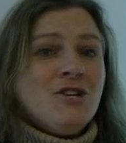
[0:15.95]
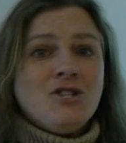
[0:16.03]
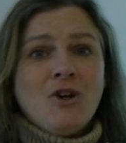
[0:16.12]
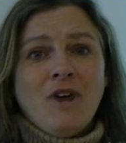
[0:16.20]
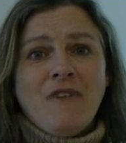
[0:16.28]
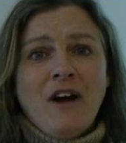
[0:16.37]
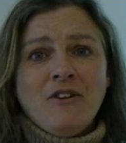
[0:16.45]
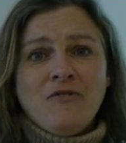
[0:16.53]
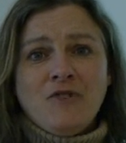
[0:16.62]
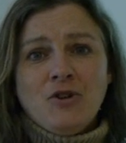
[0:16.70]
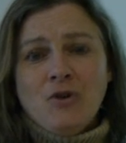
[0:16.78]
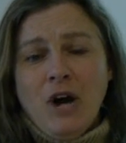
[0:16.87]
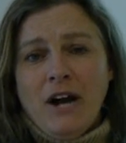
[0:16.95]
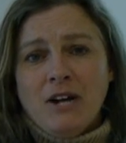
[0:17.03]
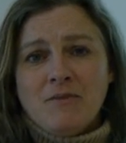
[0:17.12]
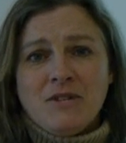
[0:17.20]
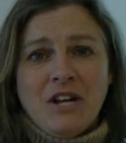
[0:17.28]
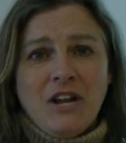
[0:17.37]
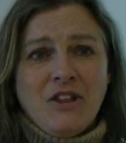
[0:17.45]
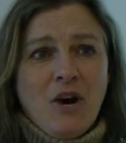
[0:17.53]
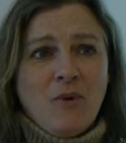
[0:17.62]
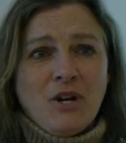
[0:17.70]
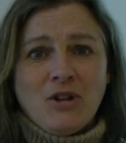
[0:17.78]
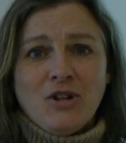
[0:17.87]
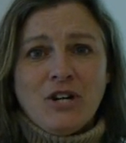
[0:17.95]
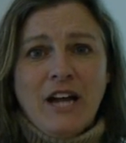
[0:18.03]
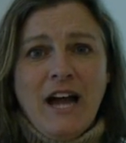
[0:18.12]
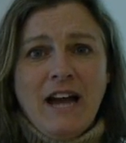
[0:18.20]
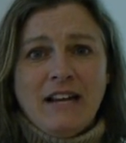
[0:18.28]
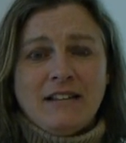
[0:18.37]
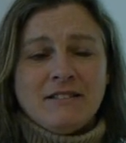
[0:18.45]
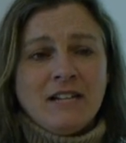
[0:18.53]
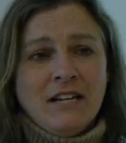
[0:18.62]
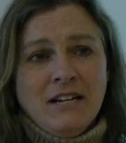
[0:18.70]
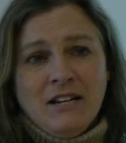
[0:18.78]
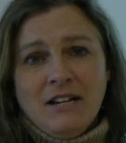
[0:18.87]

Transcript: So I found a few items that I thought we could look at and